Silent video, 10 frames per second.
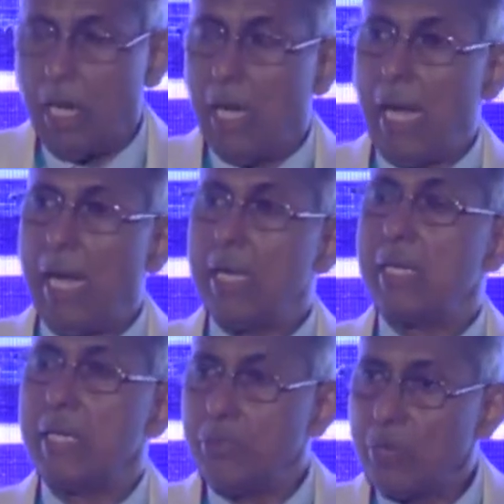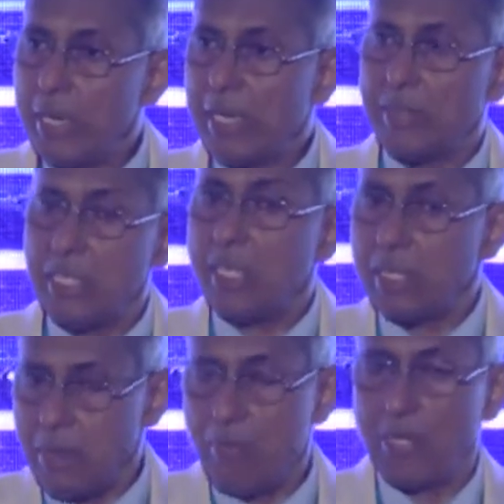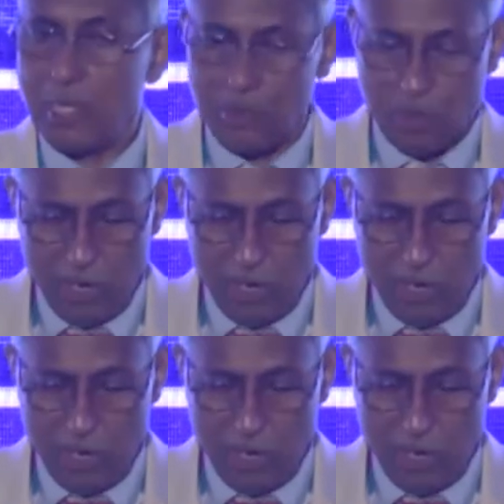And urinary catheter, the importance was already